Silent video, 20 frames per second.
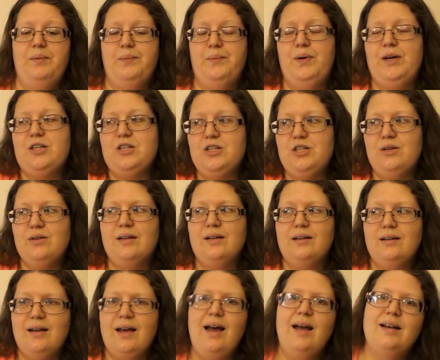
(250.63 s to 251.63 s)
which you
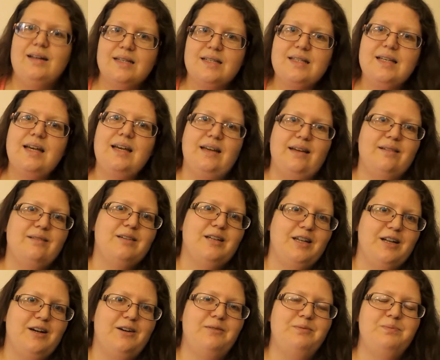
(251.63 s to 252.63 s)
can kind of see, you
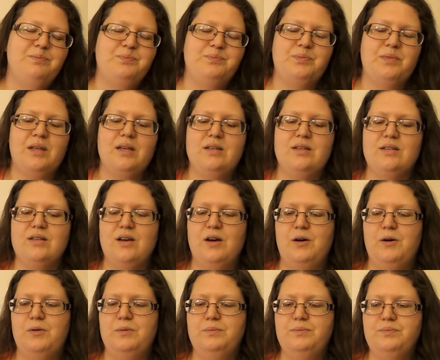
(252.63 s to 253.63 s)
know.
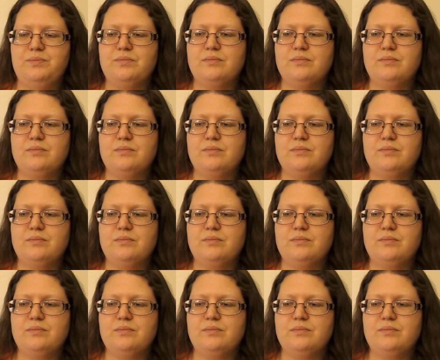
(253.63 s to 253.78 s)
So